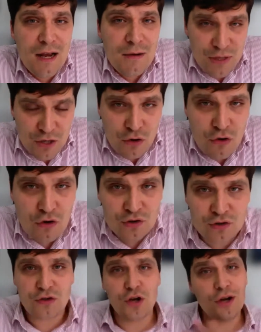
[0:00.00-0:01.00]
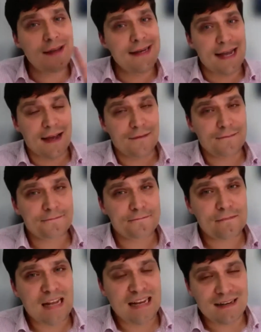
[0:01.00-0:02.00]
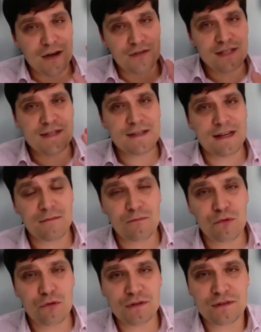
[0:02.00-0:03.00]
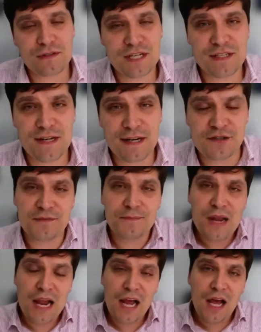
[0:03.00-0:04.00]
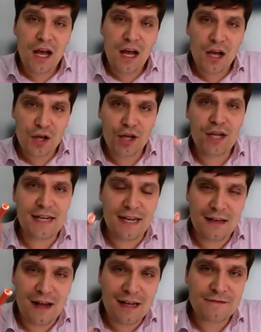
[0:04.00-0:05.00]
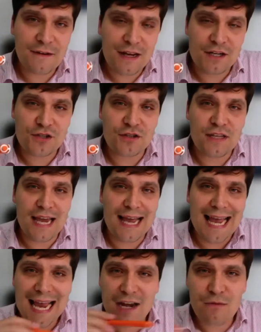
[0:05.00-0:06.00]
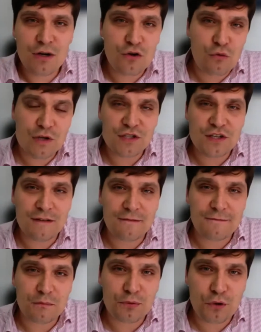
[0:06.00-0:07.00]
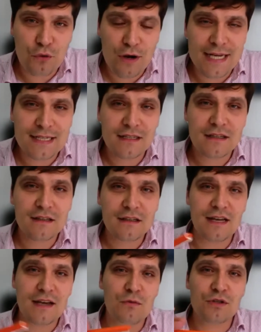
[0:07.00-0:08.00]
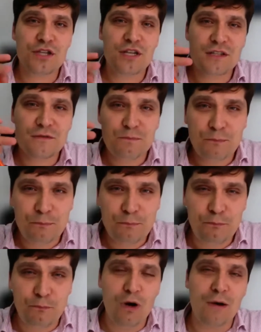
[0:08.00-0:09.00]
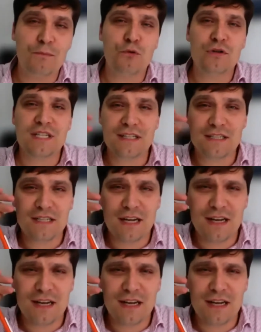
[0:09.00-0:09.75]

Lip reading: Because earlier, now this is an important distinction. Earlier, last financial year, anyone who was self-employed, they would just were put in